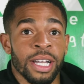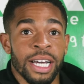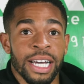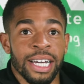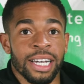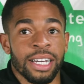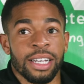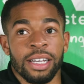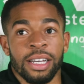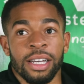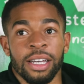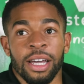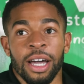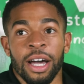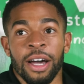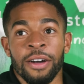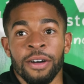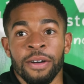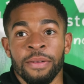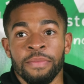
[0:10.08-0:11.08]
Like,
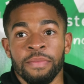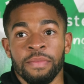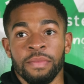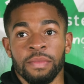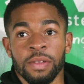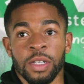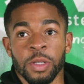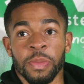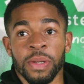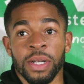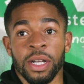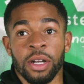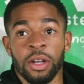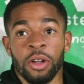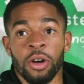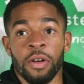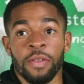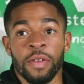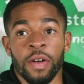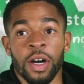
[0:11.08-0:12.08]
um, it's been a
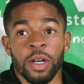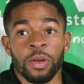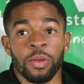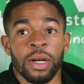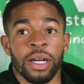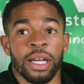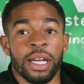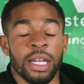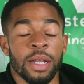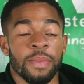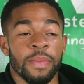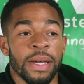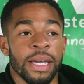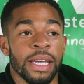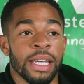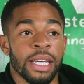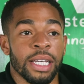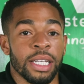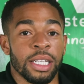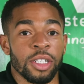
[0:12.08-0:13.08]
lot of hard work in the
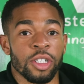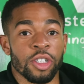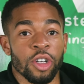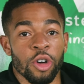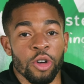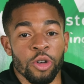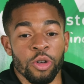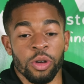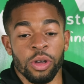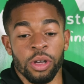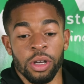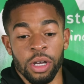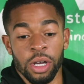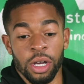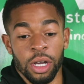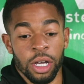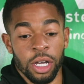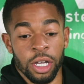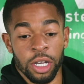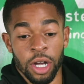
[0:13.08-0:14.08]
making. So,
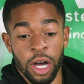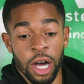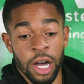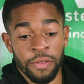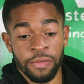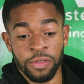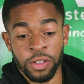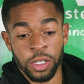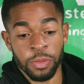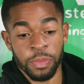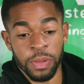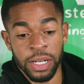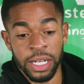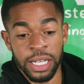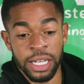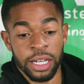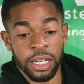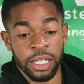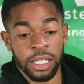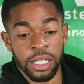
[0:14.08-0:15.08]
you know, I've just been
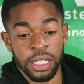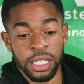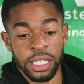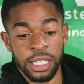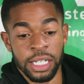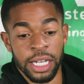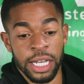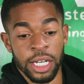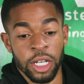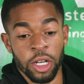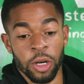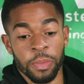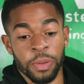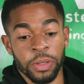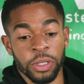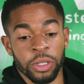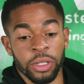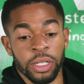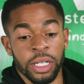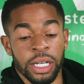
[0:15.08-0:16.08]
eager to just get the
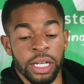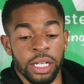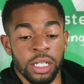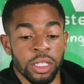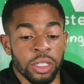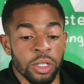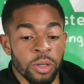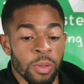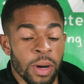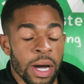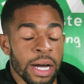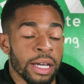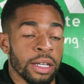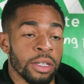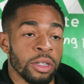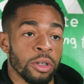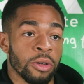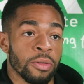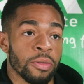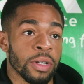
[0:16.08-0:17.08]
opportunity and show what I
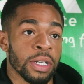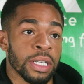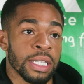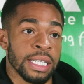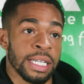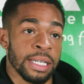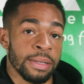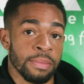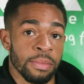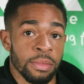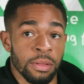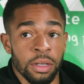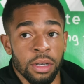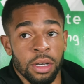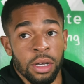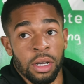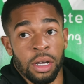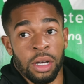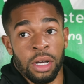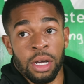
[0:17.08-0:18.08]
can do for the team.
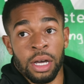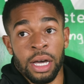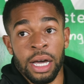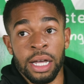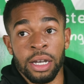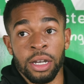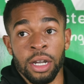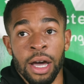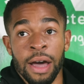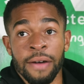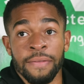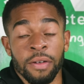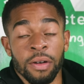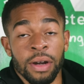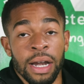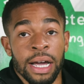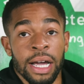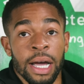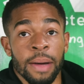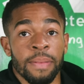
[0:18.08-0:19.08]
And uh, I felt
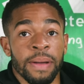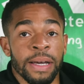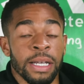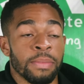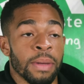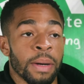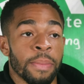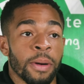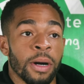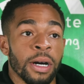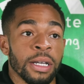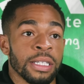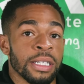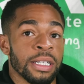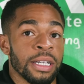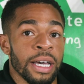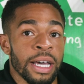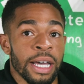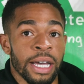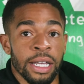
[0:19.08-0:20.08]
like I played my part
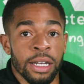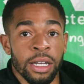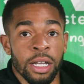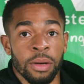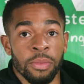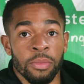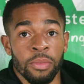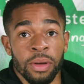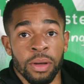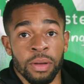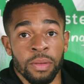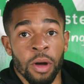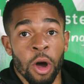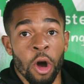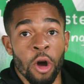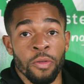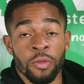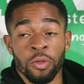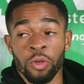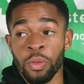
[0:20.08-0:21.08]
today. And um, we,
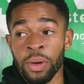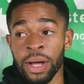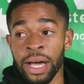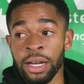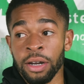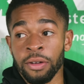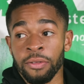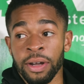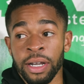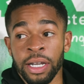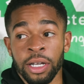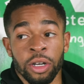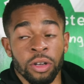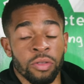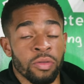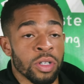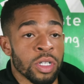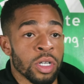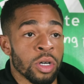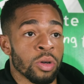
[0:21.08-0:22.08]
overall, we had a really
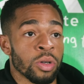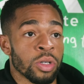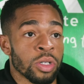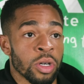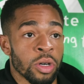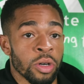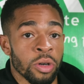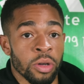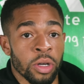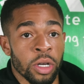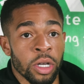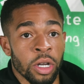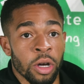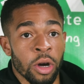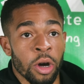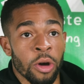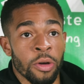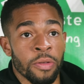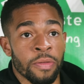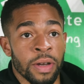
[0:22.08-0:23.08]
good result. So, you know,
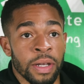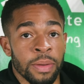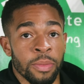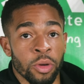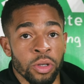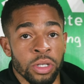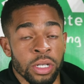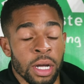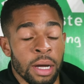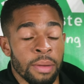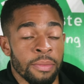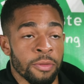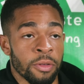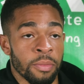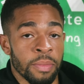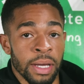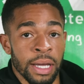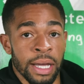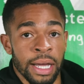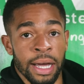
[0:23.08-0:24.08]
hopefully more to come for
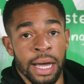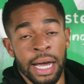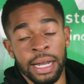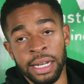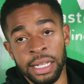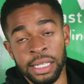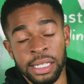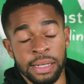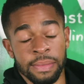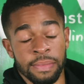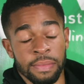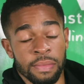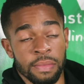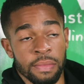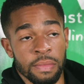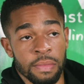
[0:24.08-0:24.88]
me and the team.